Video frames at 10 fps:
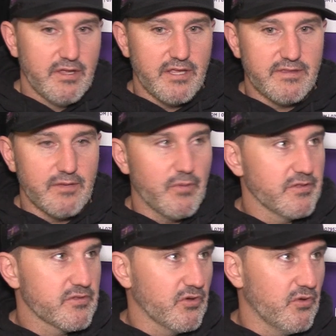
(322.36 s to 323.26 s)
18
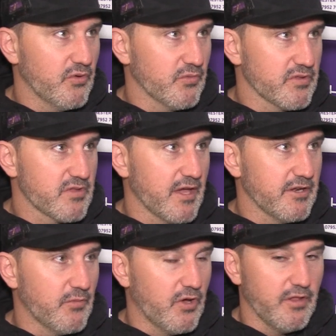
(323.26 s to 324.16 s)
months ago when we
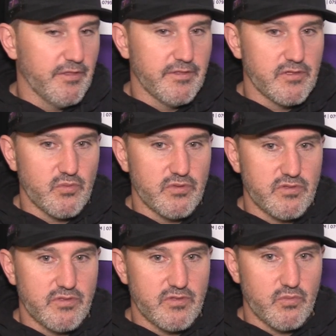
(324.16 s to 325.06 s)
signed them all that this
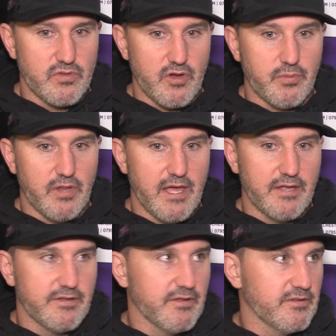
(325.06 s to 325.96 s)
was this was our
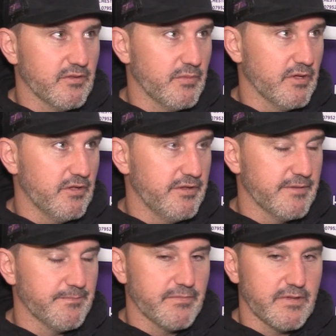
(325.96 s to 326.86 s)
plan to, to build,
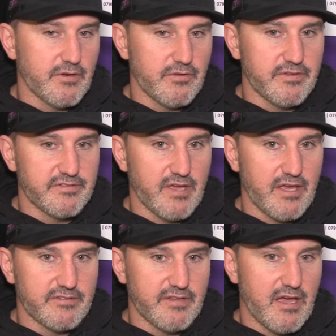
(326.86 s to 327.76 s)
and you know these
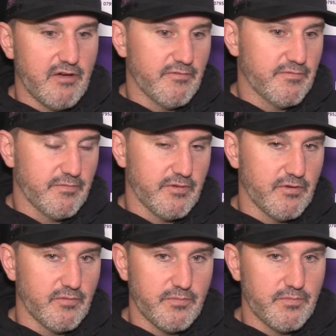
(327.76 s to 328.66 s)
guys now have you
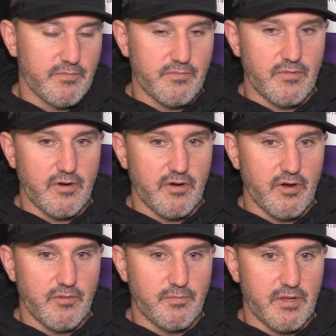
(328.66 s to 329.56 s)
know
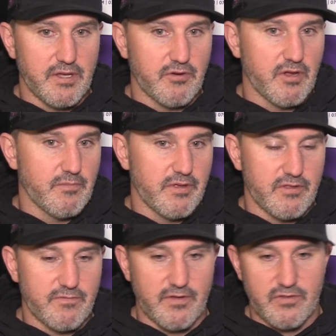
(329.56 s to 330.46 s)
are, are, playing great
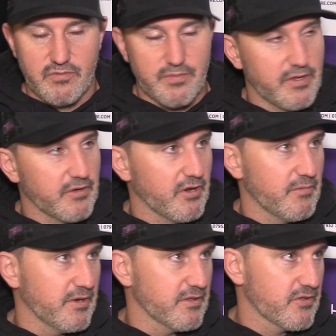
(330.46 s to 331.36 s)
minutes. Finns was playing
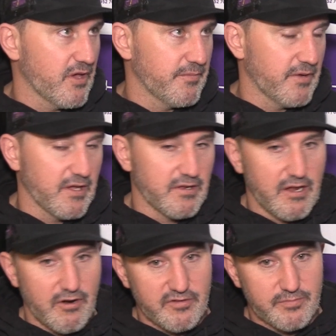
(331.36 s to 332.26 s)
great minutes, top nine.
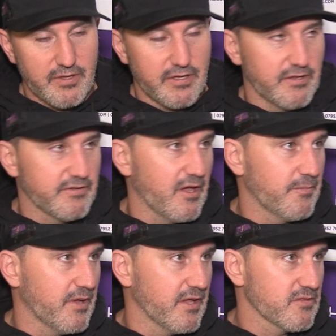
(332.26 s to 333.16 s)
Harry's playing in a
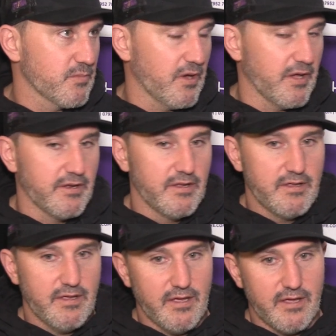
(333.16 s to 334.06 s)
top nine spot.
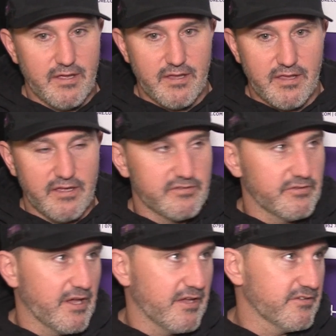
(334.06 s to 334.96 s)
Uh,
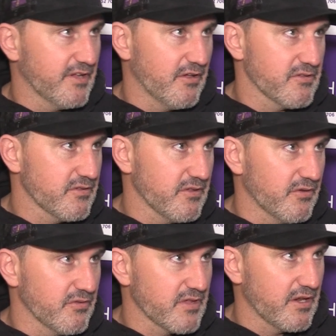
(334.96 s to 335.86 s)
Hazeldine's now, you
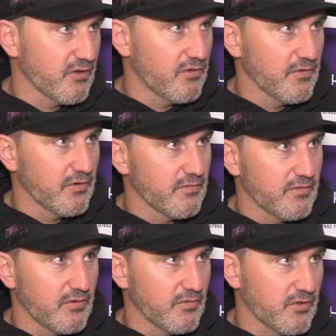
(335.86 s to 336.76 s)
know, he's getting over you
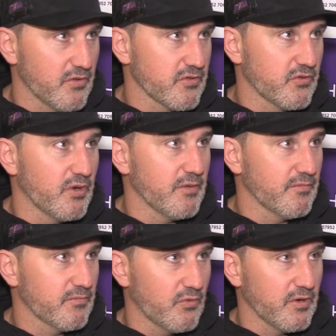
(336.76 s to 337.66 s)
oh, know, close to 20,
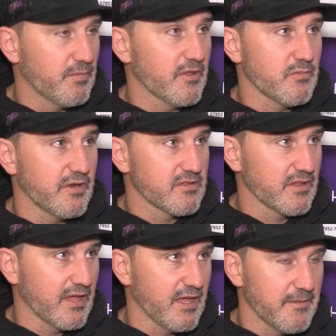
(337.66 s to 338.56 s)
20 plus minutes a
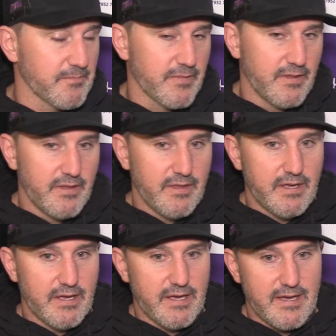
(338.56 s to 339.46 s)
game.
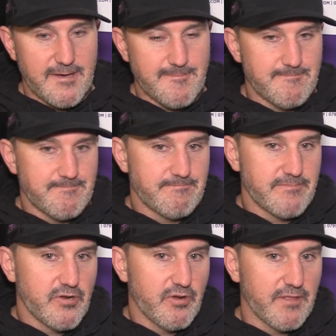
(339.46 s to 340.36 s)
Um,
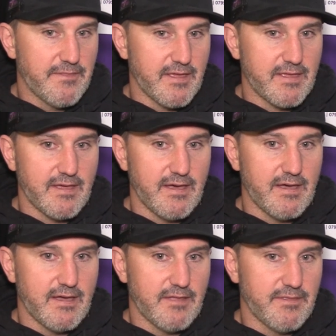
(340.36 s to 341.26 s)
you know, and I think
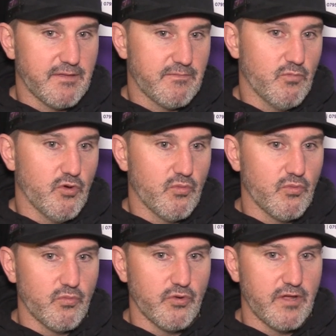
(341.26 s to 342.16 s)
uh, I think we're,
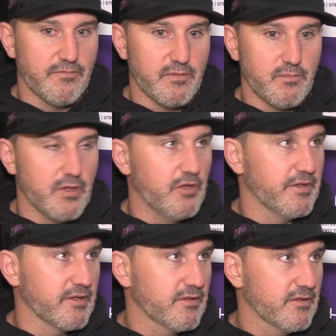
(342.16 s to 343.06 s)
we're definitely
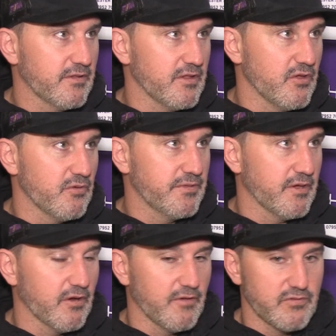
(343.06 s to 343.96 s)
building the youth
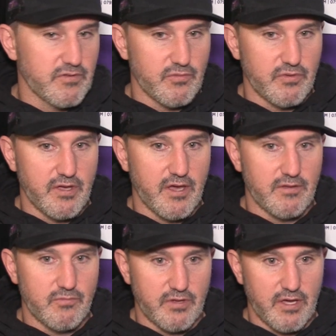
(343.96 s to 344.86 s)
here. Obviously, we
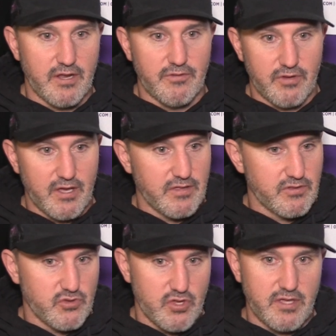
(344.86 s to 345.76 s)
got we got other
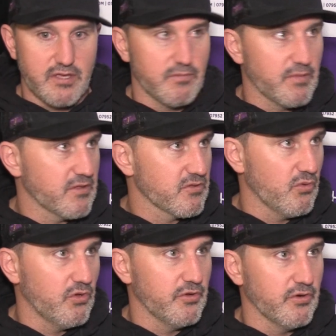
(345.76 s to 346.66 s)
guys and Jake and Ben
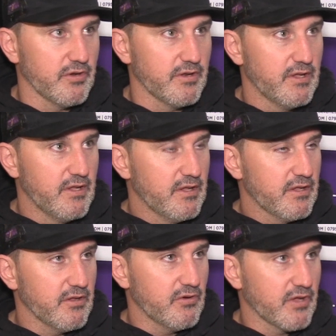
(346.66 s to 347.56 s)
Solder and
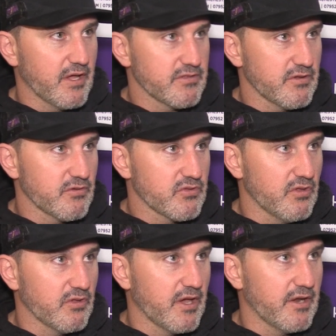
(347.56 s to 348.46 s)
you know guys that are
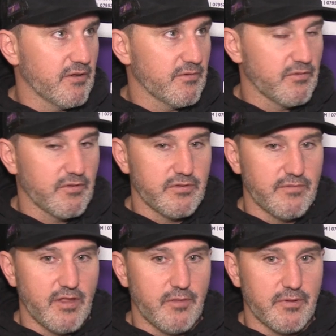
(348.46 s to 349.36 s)
still kind of
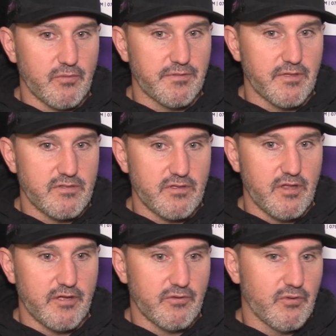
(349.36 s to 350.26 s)
developing with us
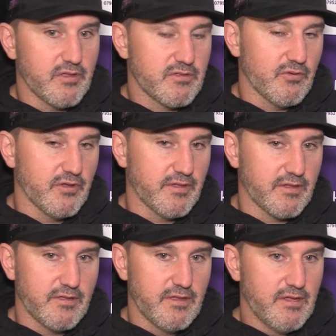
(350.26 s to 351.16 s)
along the way. So I
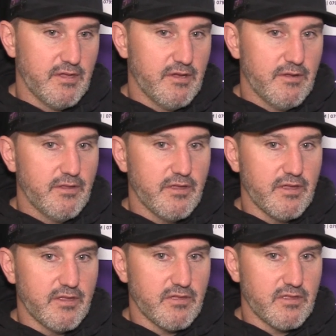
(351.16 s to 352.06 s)
think
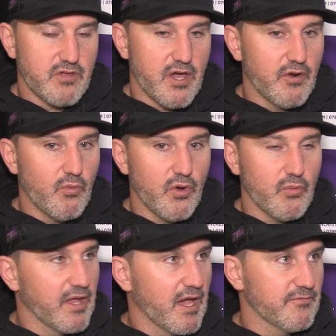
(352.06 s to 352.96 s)
it, it's kind of what
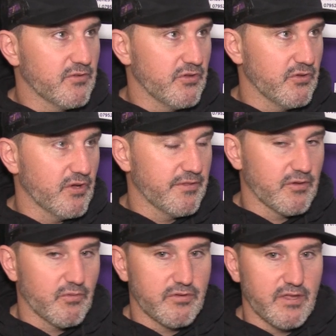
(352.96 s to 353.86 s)
we have to do. I
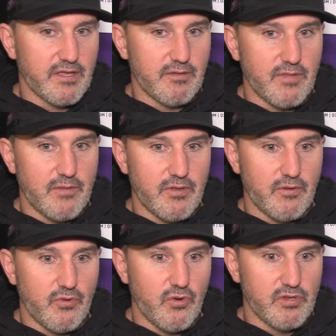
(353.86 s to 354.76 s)
think we're taking maybe
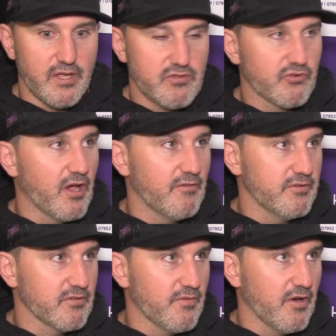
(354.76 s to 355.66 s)
a road less
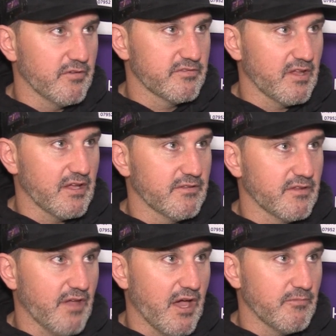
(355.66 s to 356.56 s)
traveled as far as taking
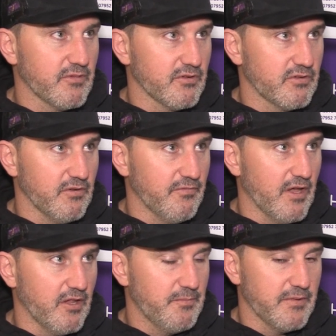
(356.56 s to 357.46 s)
the time to, to
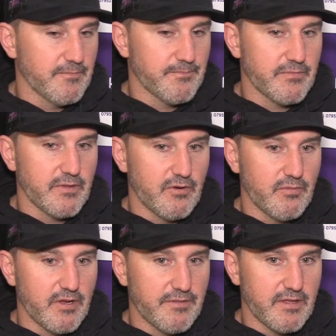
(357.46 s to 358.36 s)
develop, and you know,
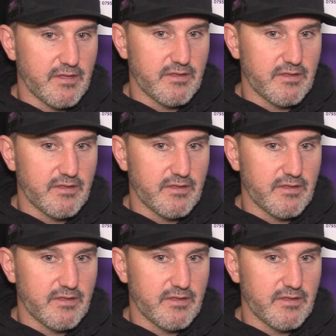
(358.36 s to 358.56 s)
but I think